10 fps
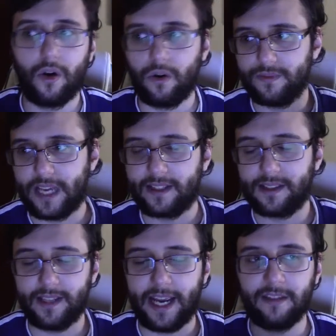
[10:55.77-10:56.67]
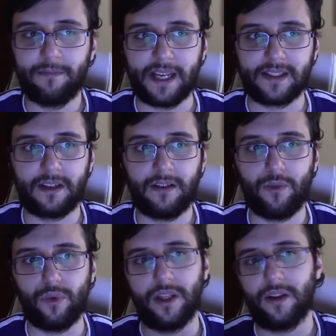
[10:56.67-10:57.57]
day to date, basically,
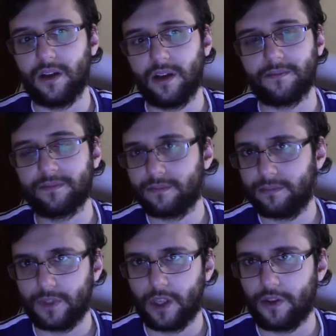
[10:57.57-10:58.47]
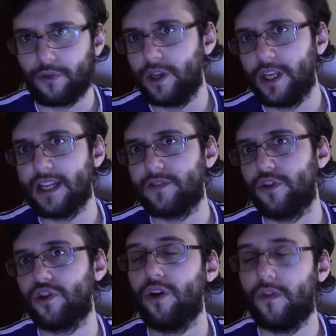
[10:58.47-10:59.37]
with the 3DS
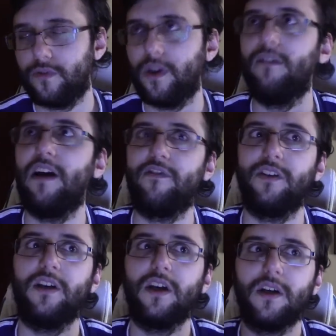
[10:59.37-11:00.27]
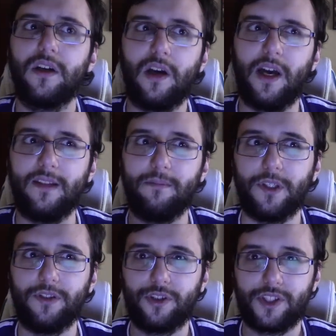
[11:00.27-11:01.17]
version of 11 and Builders